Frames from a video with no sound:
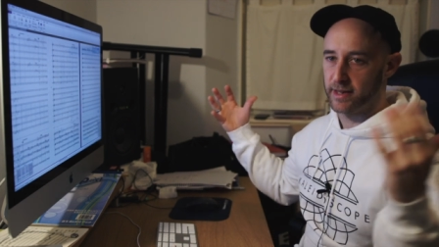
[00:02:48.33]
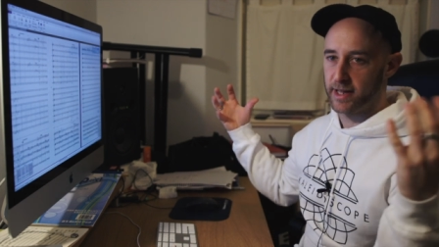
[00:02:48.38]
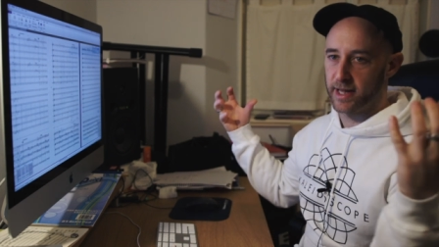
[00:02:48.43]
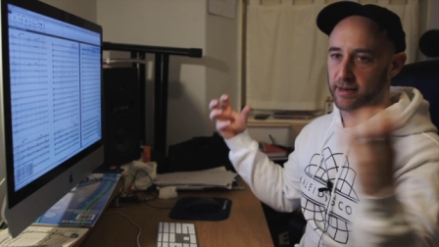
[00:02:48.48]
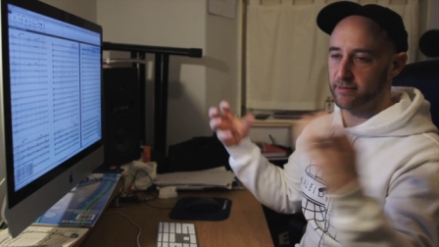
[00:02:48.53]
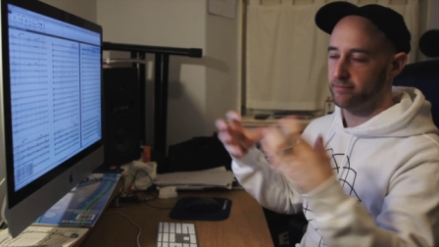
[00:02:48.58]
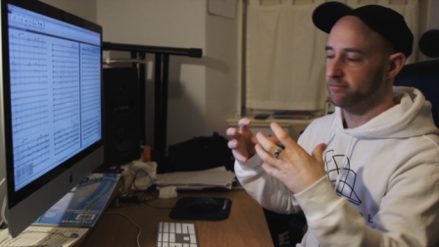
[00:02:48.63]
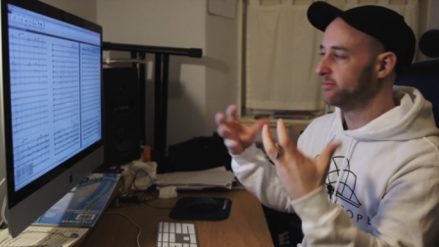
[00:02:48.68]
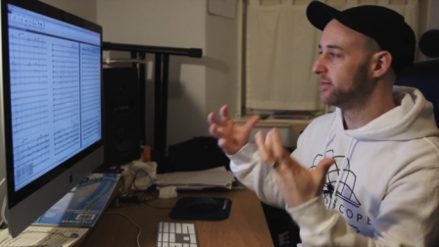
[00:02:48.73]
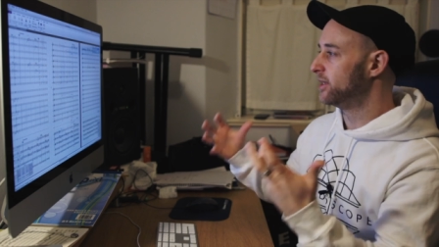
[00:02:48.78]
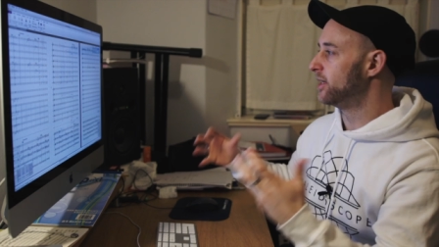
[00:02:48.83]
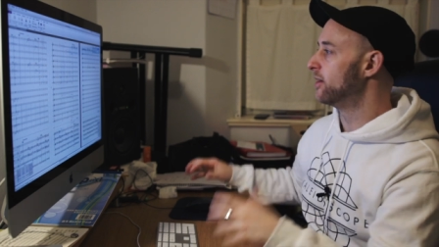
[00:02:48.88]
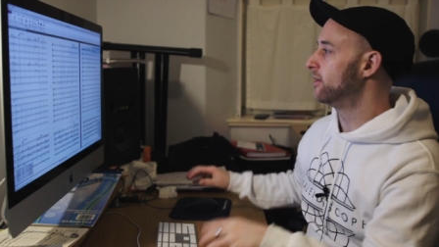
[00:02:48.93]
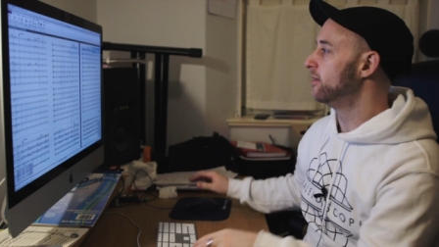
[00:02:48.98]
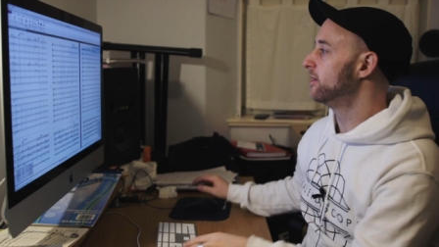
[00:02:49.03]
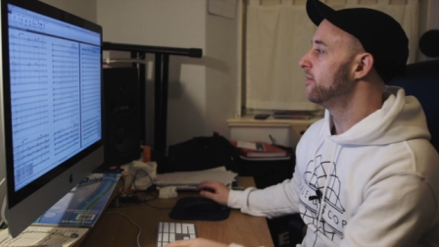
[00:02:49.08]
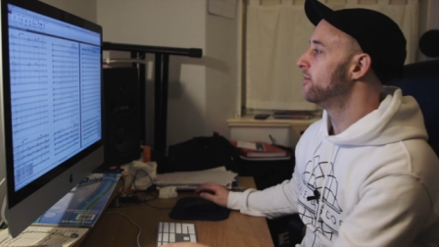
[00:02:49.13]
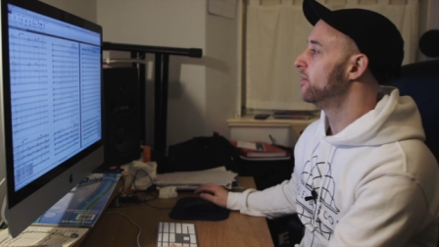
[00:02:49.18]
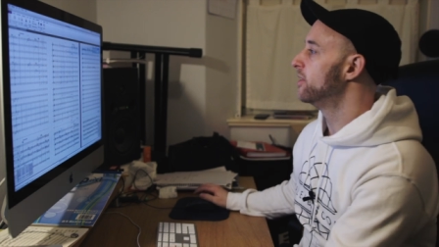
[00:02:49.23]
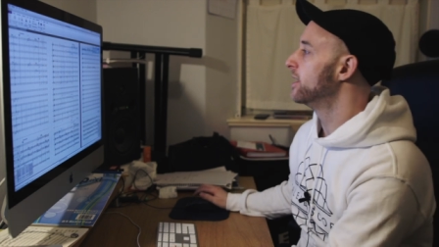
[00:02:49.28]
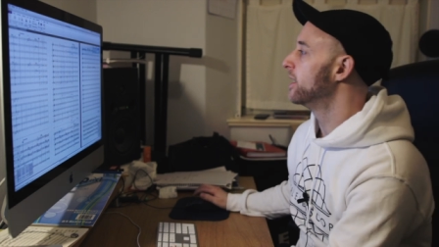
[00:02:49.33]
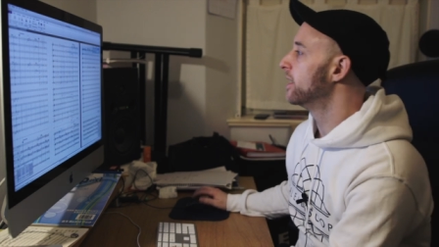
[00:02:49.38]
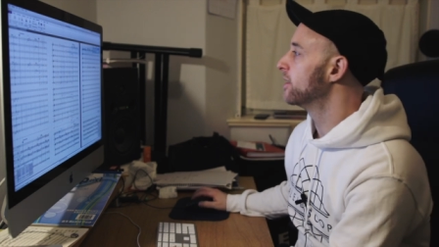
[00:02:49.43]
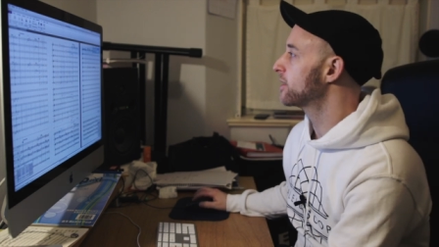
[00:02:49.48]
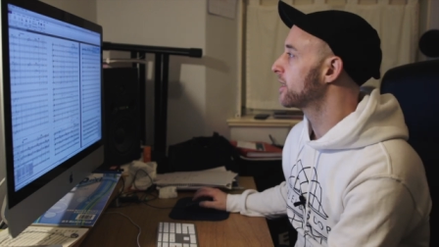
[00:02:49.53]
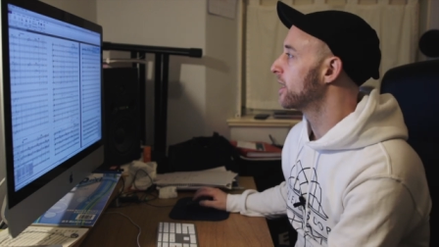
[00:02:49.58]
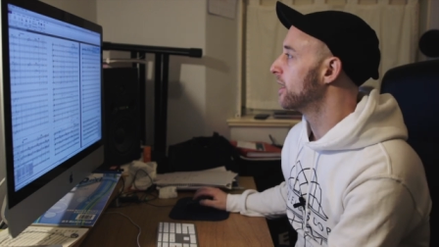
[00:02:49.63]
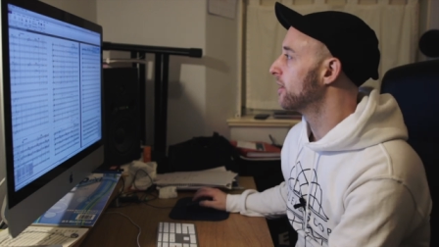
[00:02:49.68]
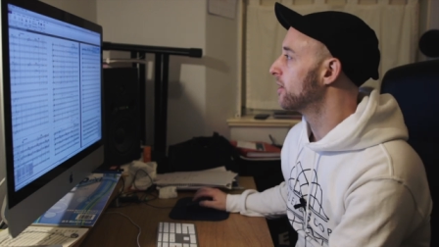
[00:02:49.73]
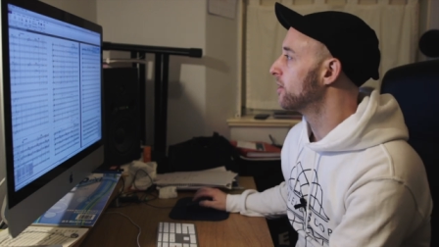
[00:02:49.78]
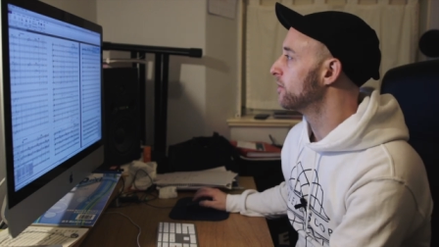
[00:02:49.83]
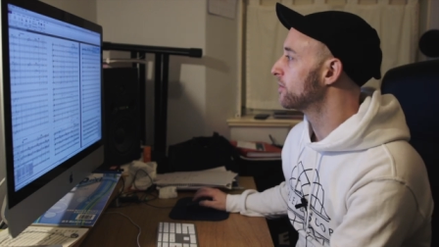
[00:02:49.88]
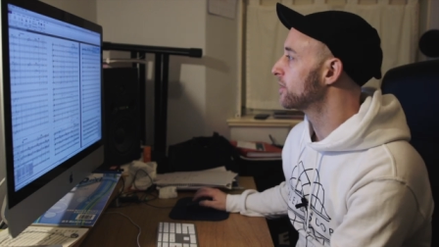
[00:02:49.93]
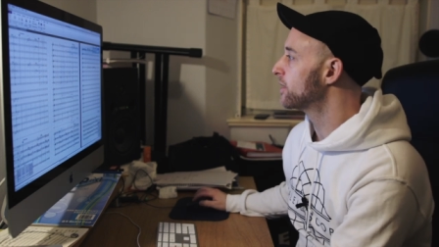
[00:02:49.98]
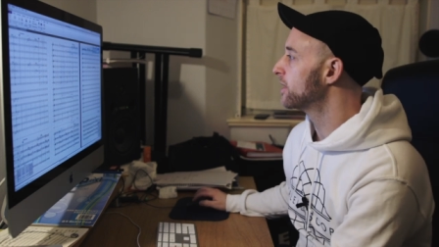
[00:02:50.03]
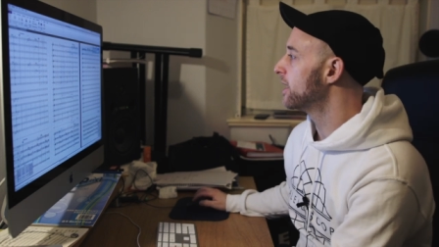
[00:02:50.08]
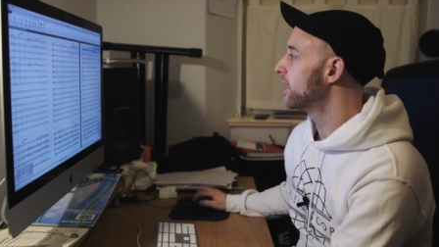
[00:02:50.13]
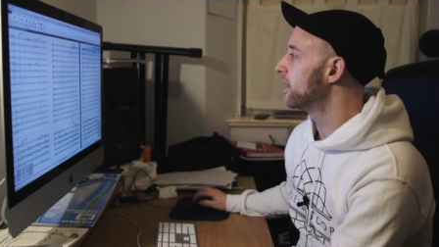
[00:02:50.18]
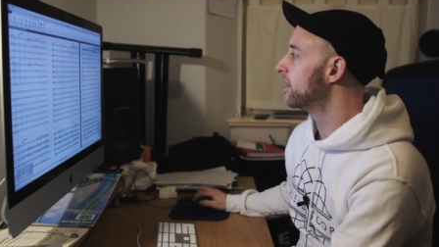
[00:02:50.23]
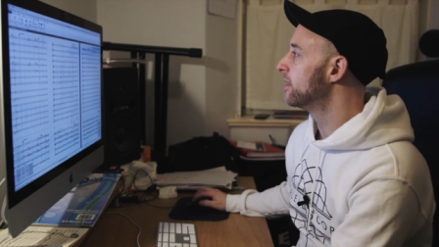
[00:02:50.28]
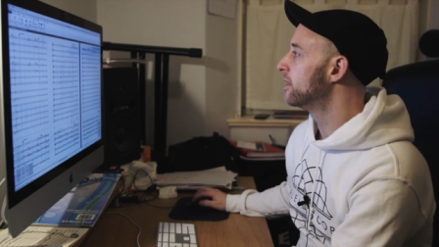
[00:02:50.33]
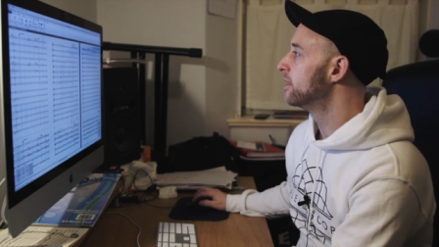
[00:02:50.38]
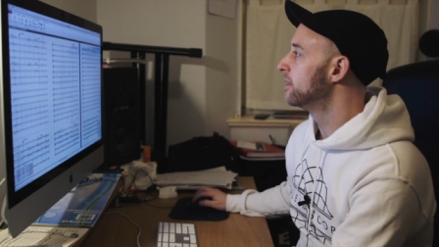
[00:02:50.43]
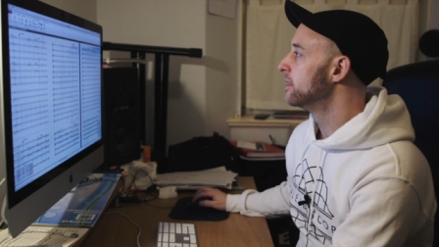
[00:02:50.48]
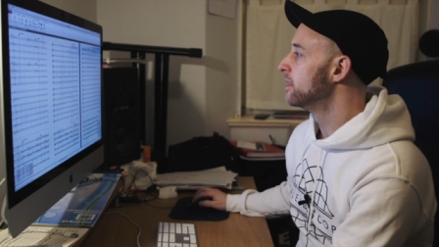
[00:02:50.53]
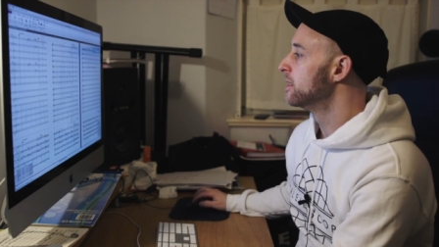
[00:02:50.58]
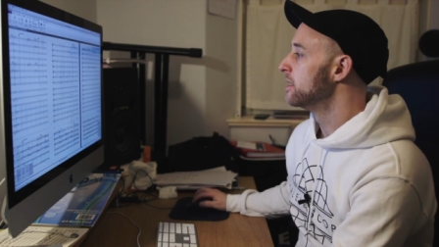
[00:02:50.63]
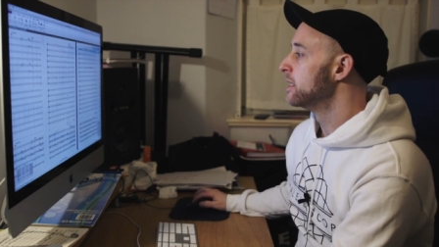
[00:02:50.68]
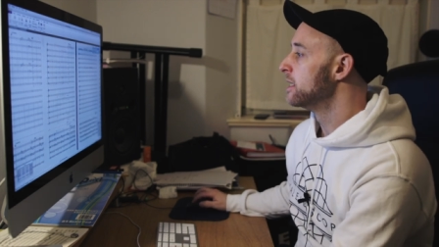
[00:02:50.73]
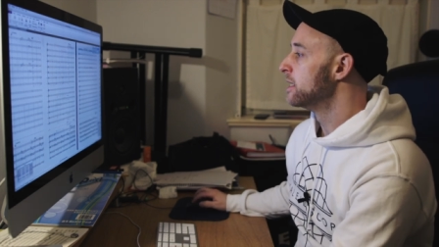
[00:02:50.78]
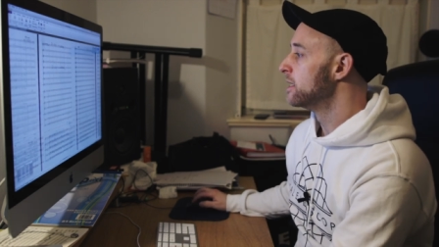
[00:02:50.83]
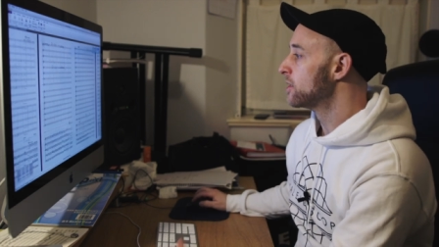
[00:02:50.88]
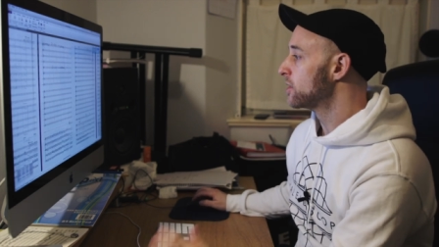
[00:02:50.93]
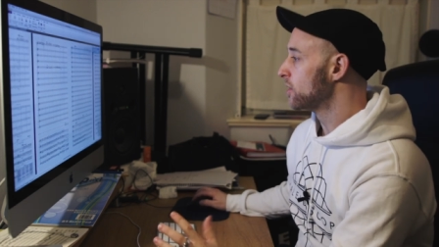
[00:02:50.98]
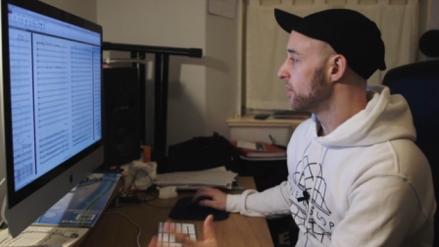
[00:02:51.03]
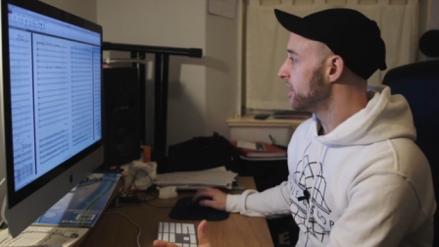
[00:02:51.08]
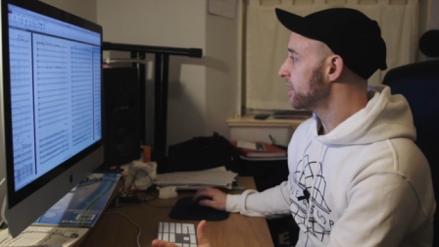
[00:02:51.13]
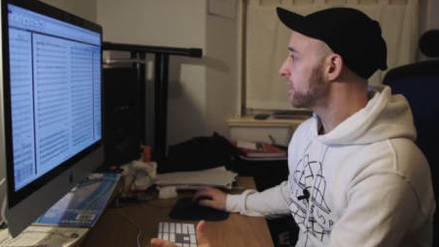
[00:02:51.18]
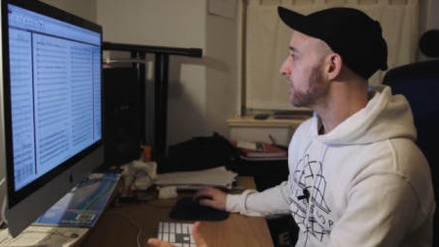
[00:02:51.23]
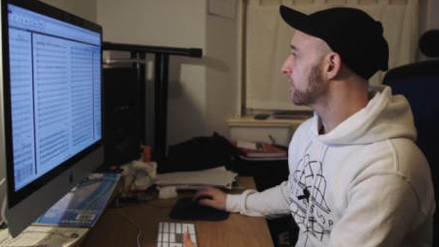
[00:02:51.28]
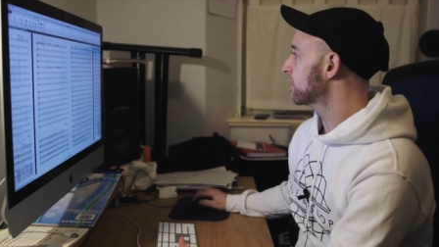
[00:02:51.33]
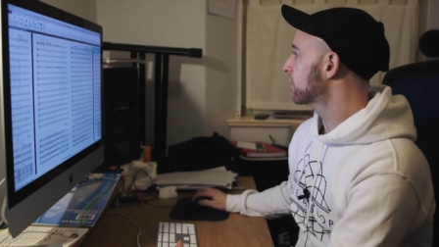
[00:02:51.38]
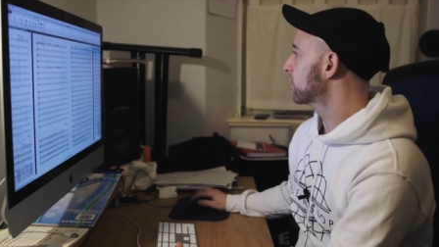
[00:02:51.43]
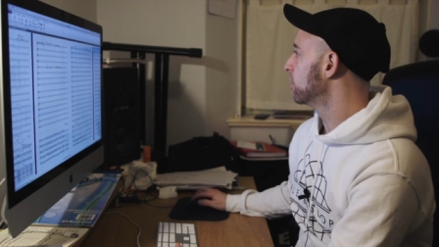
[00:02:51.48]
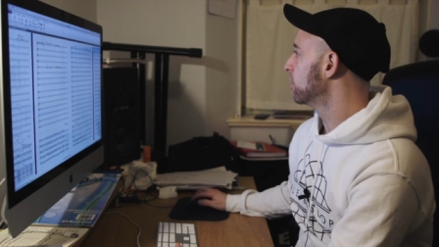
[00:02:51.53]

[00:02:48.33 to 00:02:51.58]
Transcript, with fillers: and then you know everything else kind of comes together. So this is the